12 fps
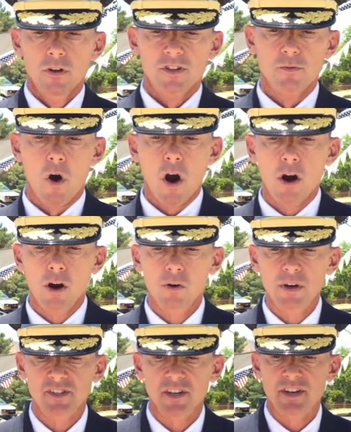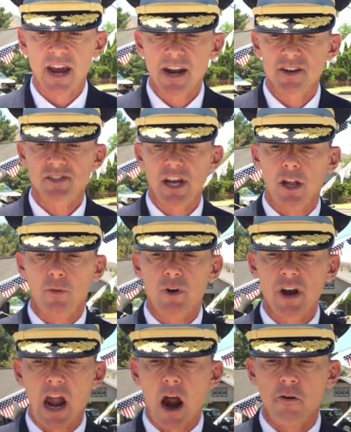Tomorrow is a day to
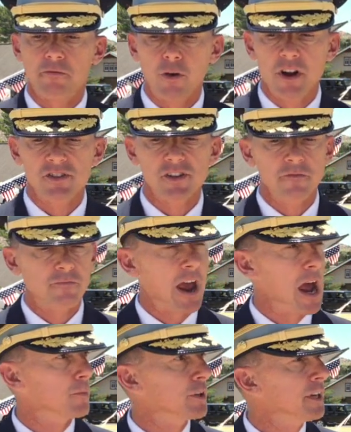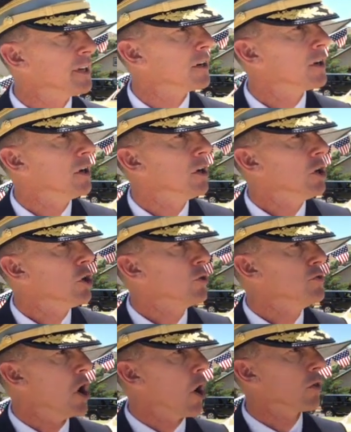celebrate our friends and family
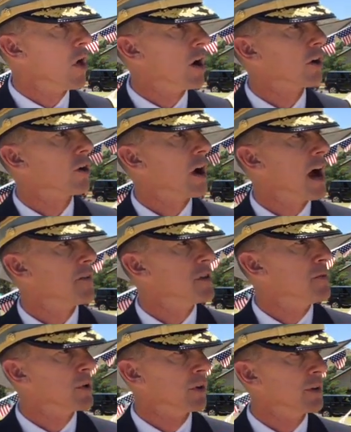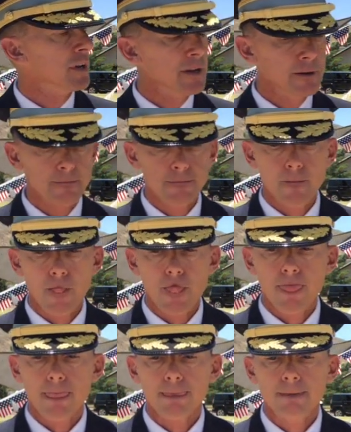who no longer have the ability
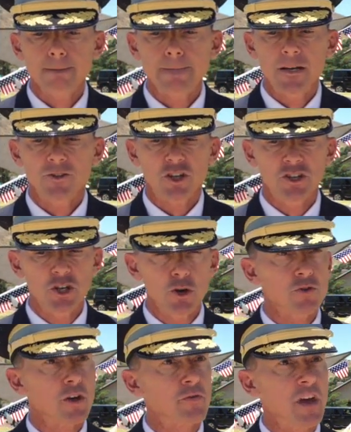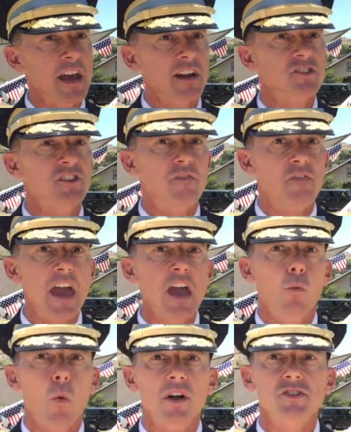to do the things that they
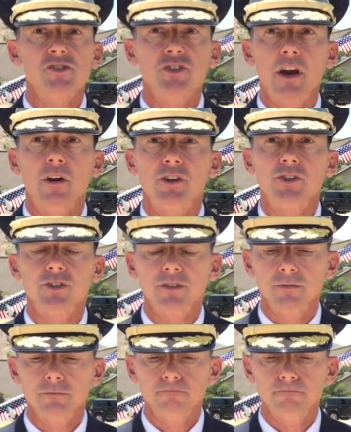once cherished.